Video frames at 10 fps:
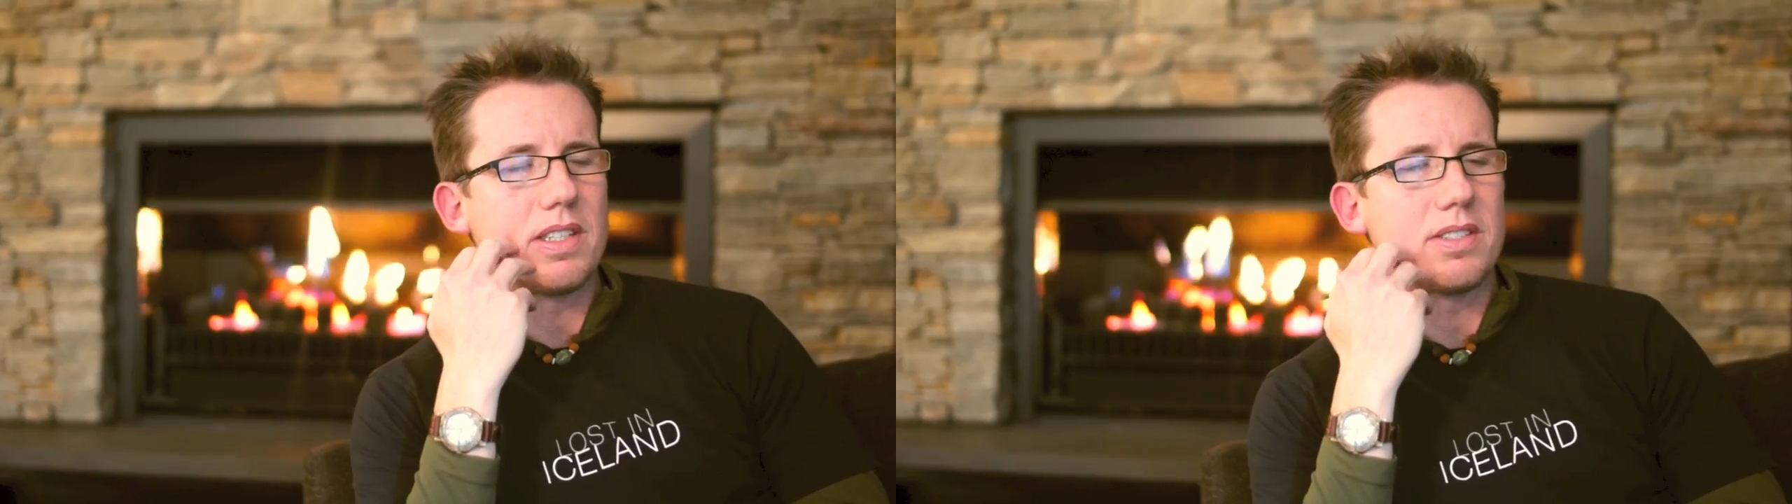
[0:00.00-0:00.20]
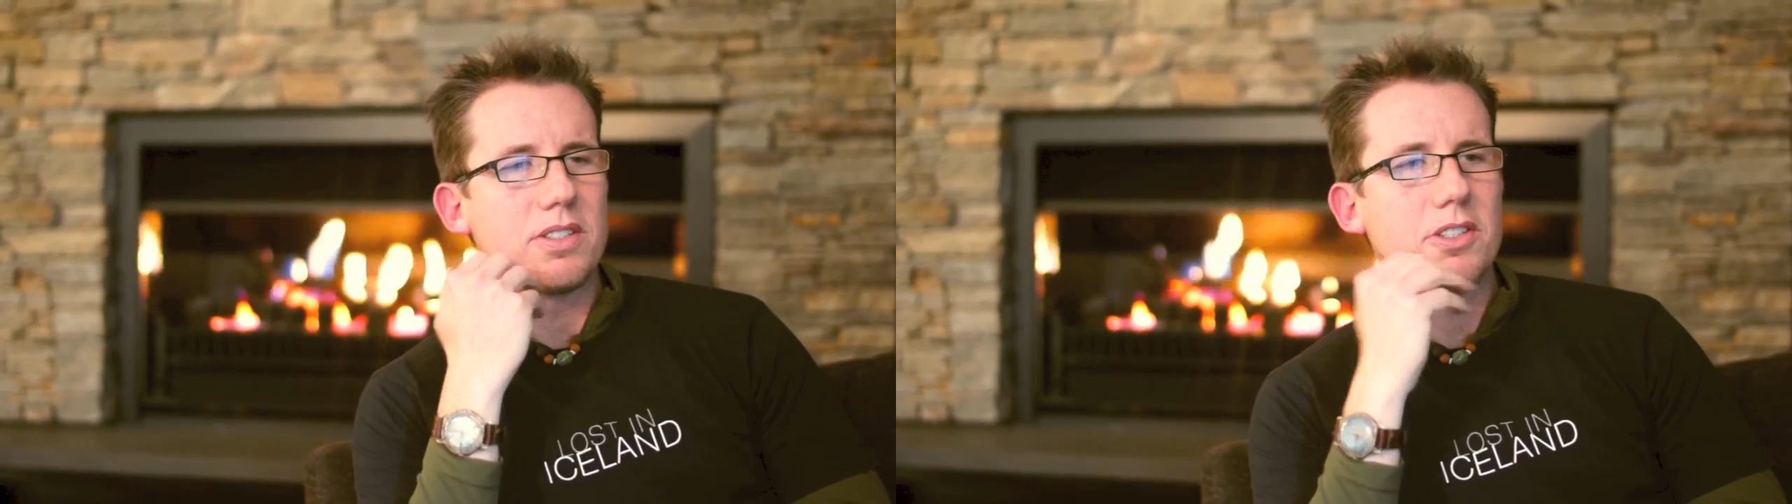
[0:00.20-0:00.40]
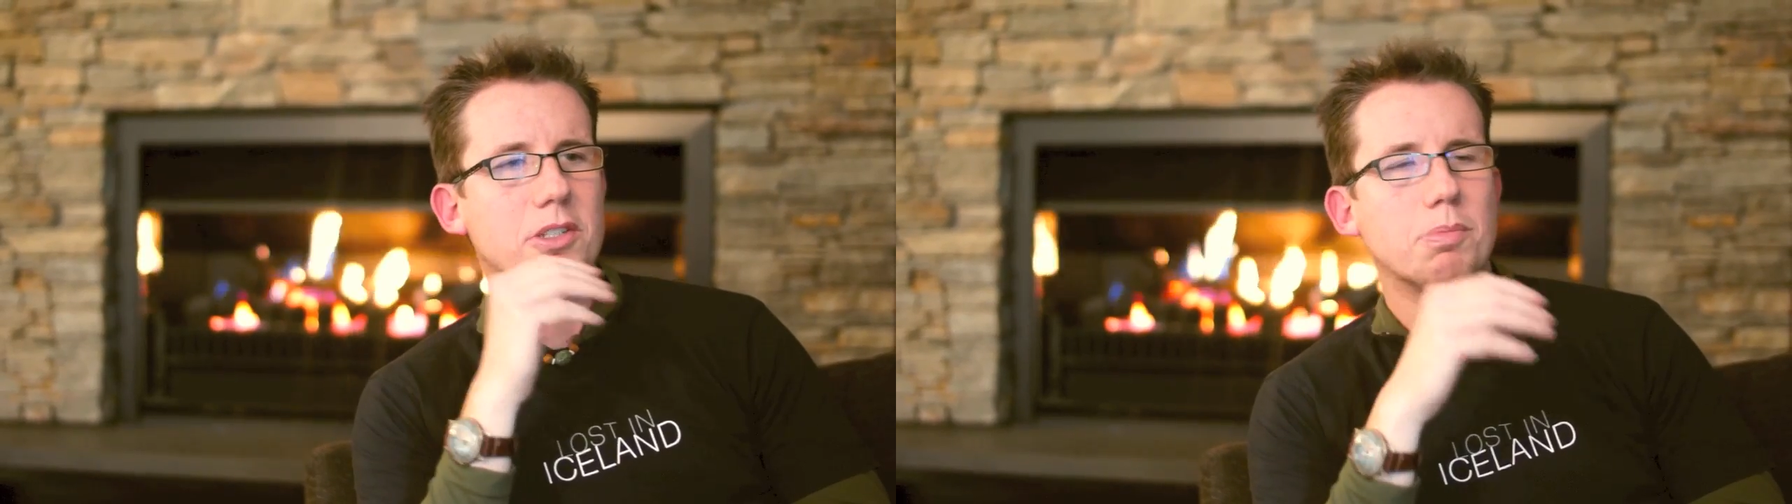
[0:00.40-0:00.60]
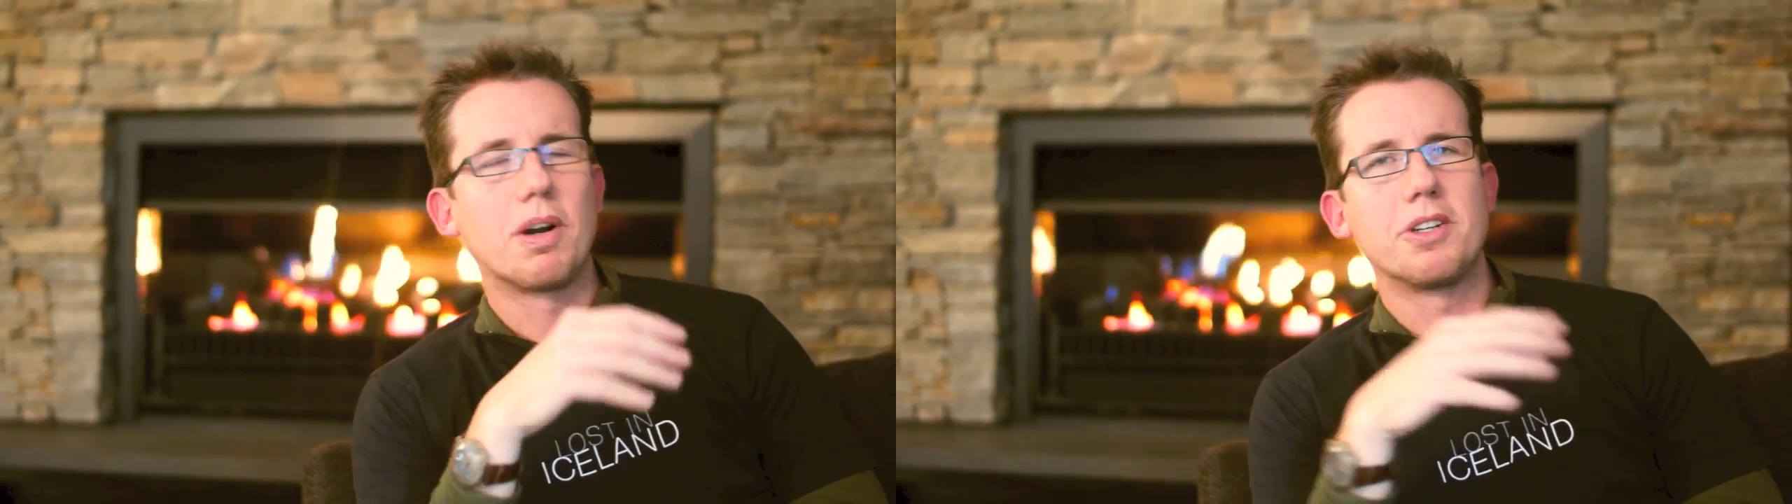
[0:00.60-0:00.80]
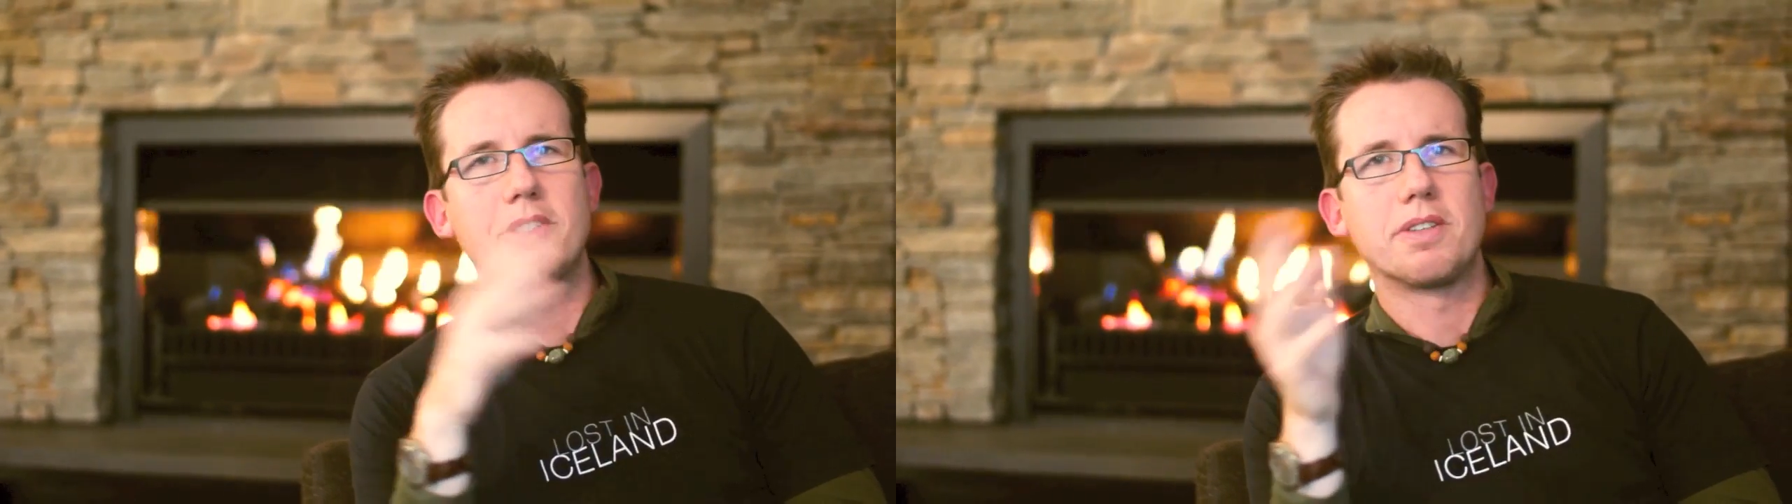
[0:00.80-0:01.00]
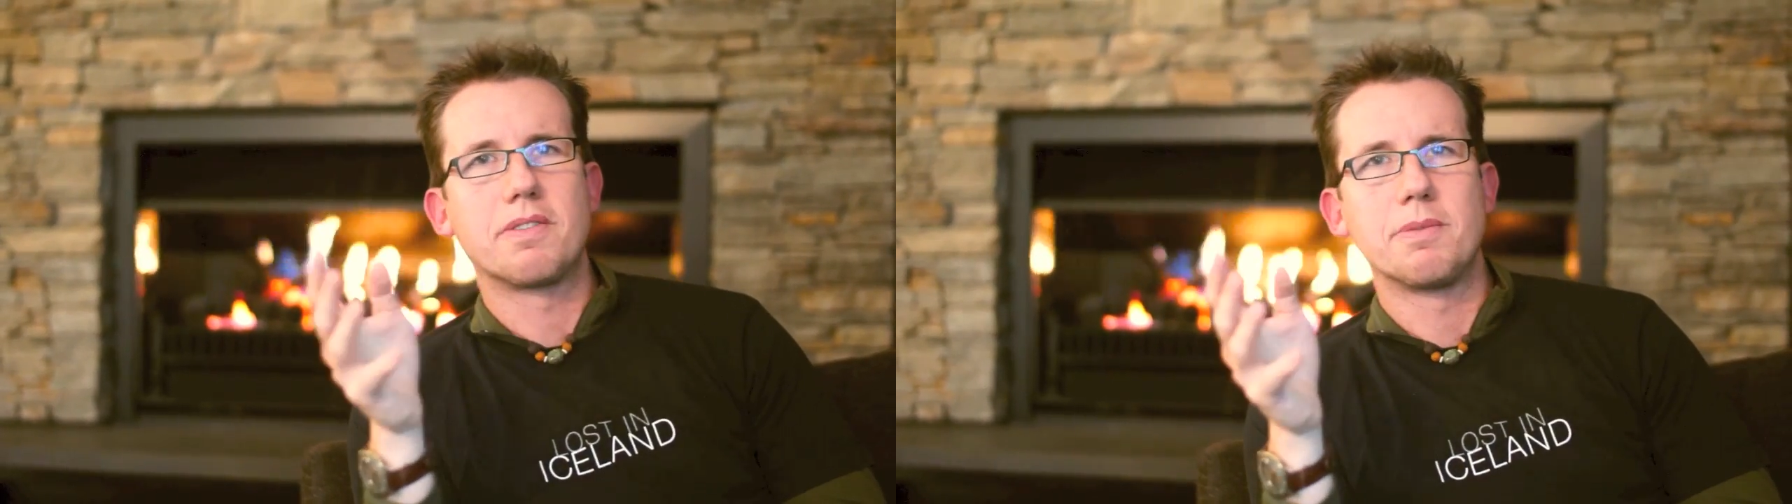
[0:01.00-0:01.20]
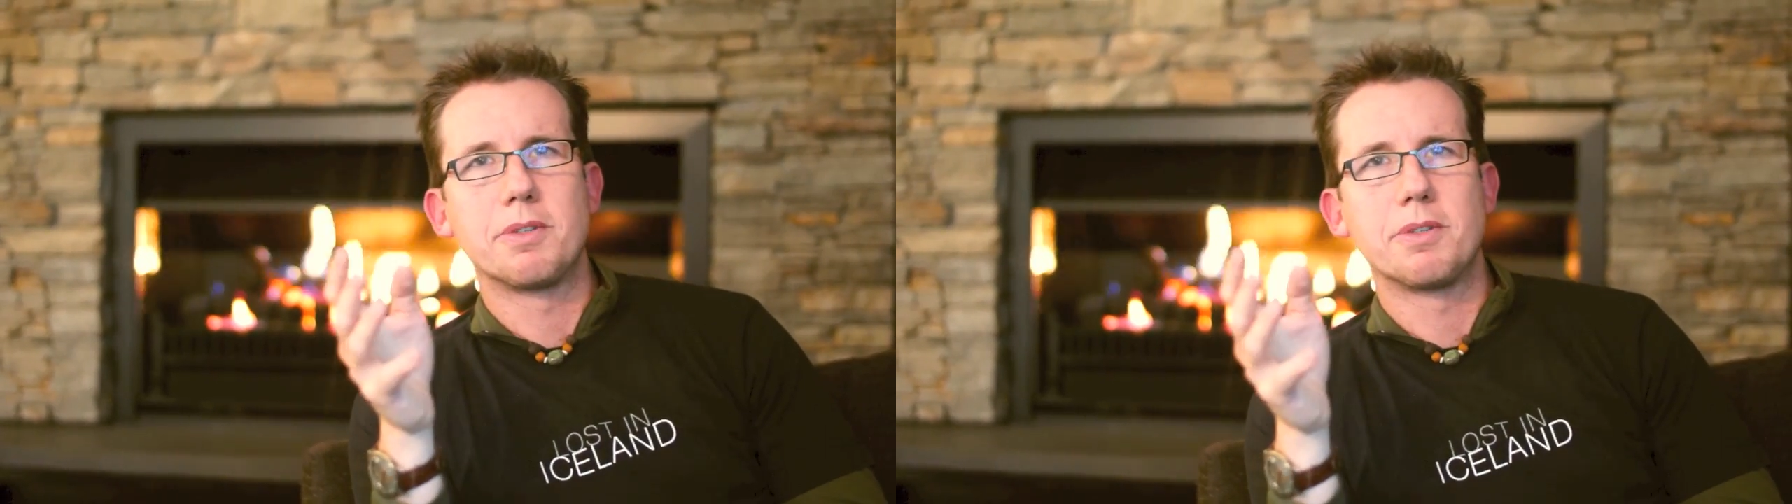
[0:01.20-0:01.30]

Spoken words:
such a departure from